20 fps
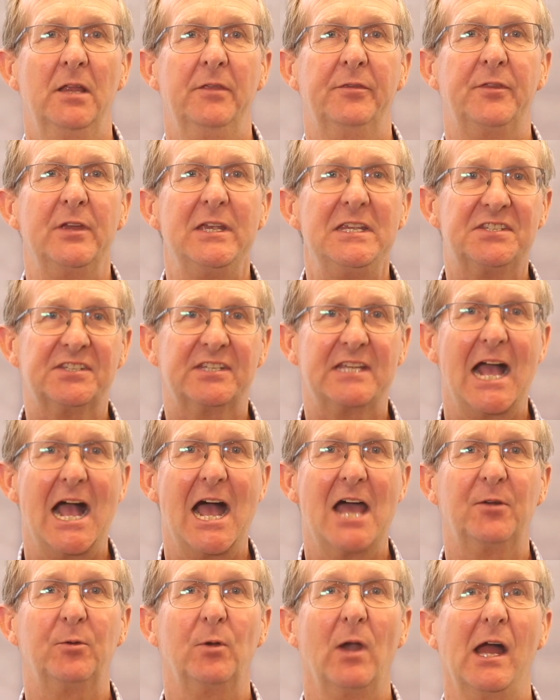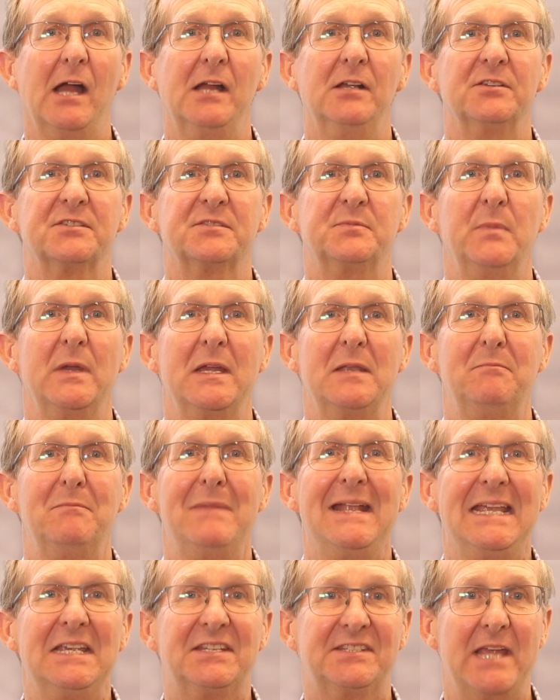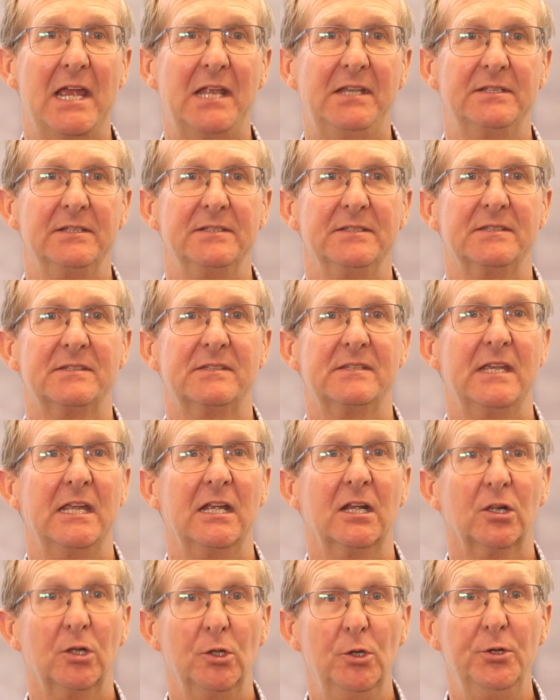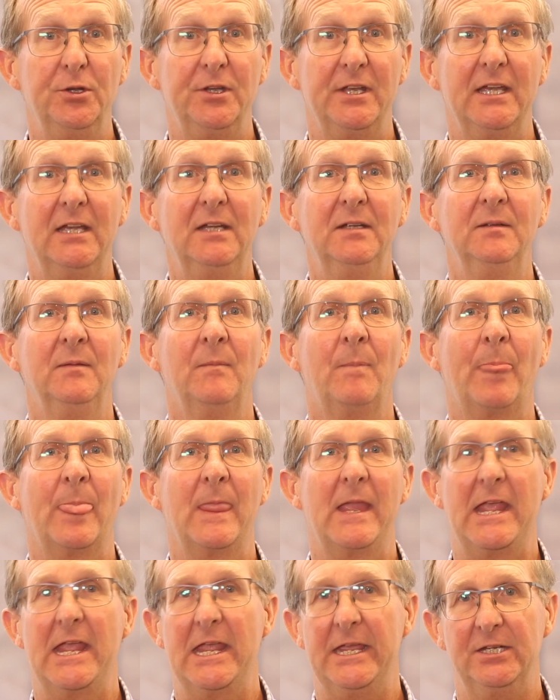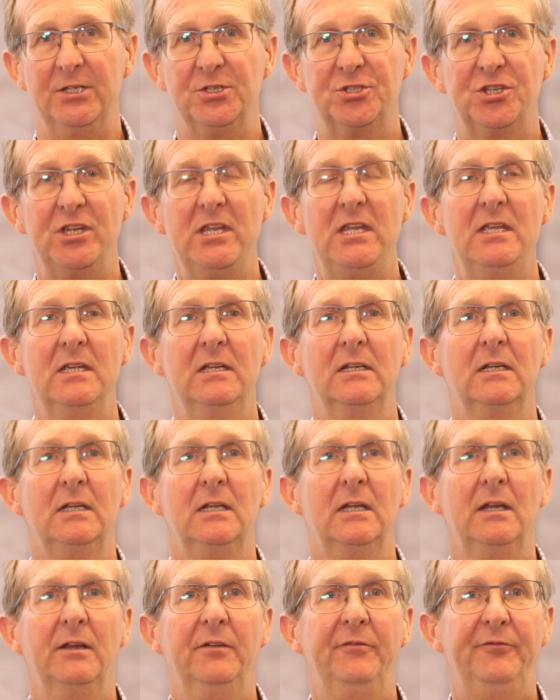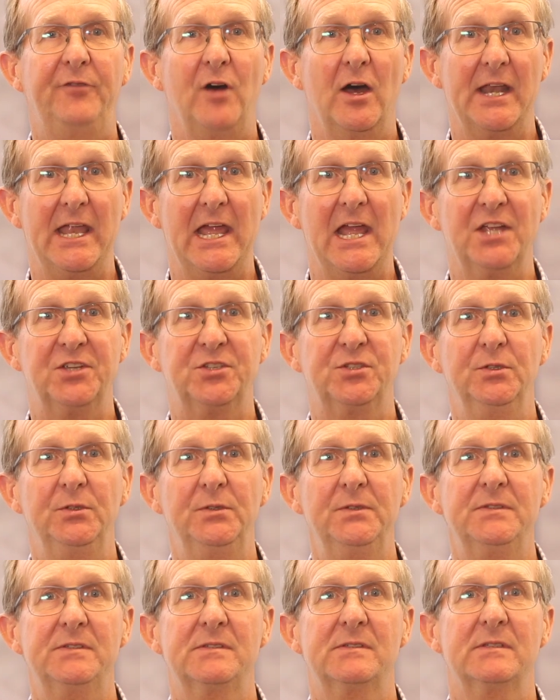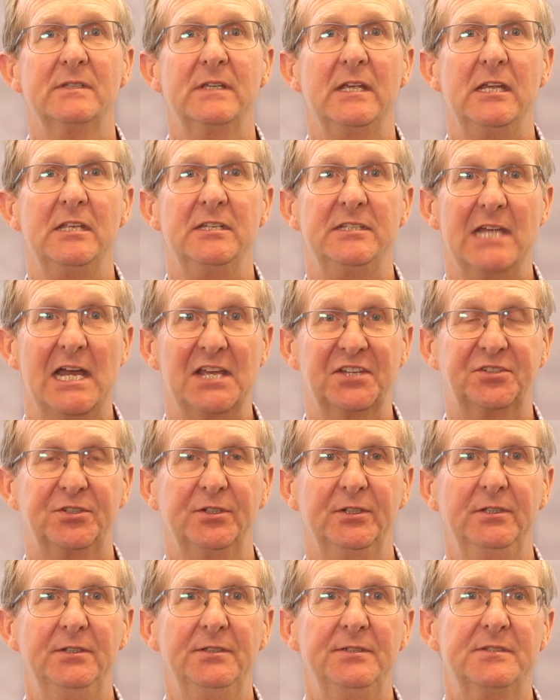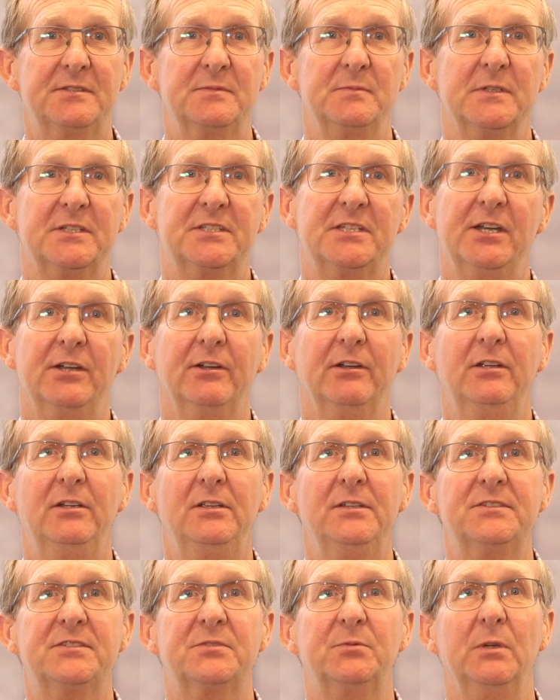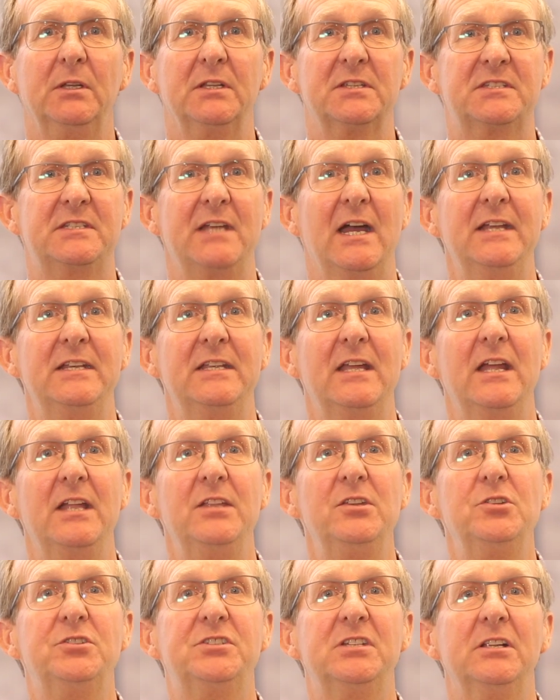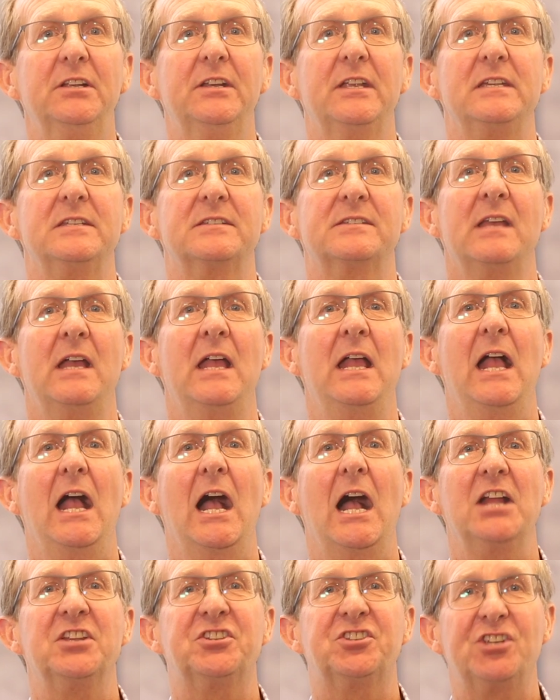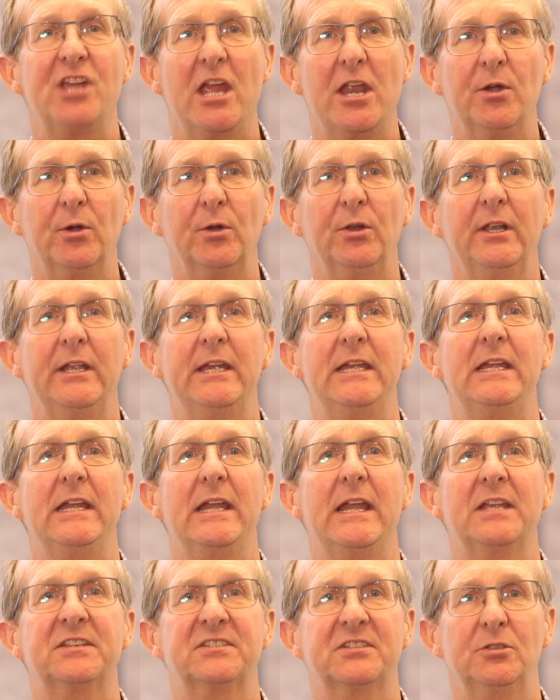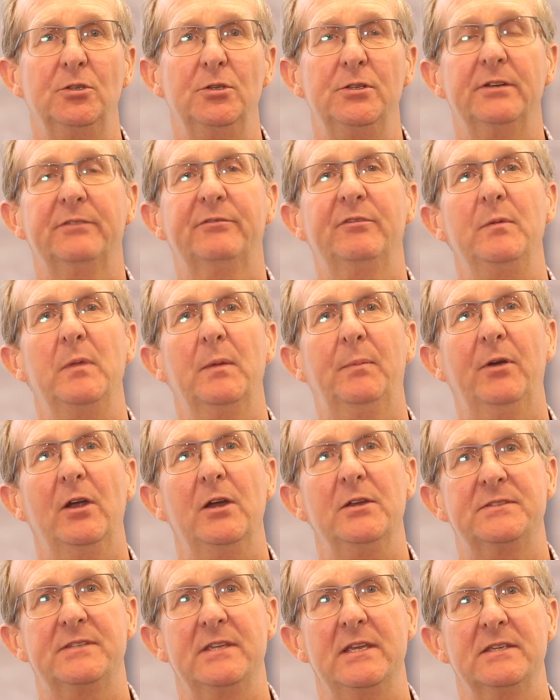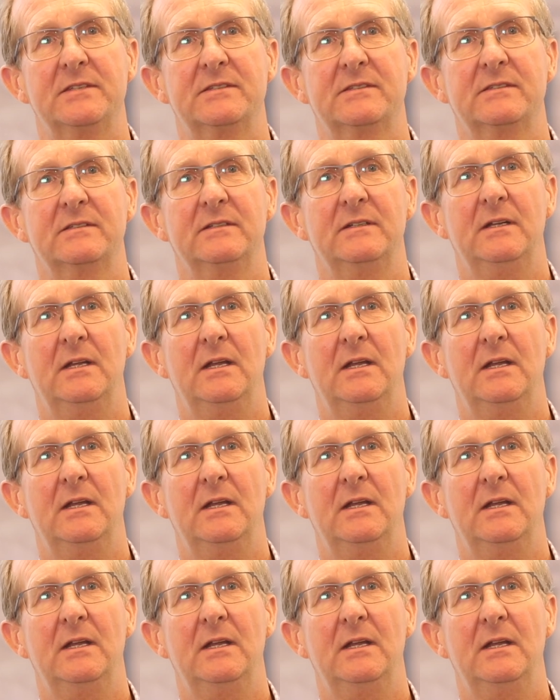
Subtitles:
These guardrails mean many sectors, including energy, financials, industrials, materials, real estate, and utilities, are generally excluded from the process.